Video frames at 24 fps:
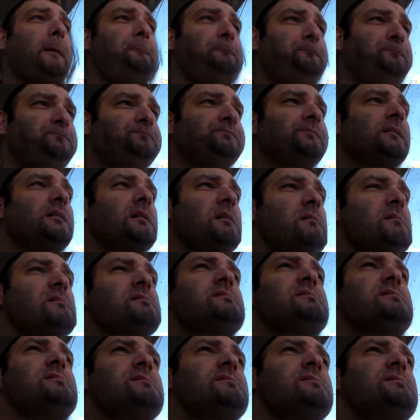Mm-hmm.
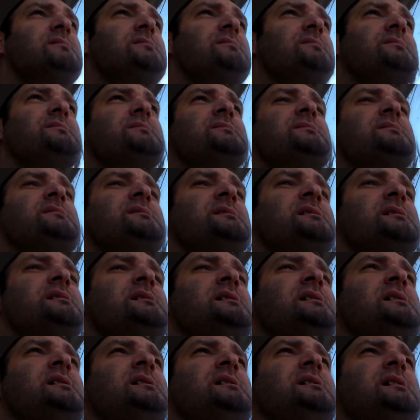You can actually
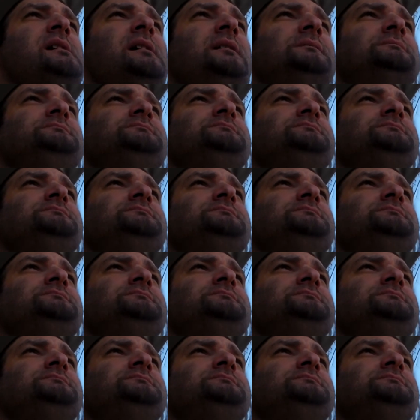take the original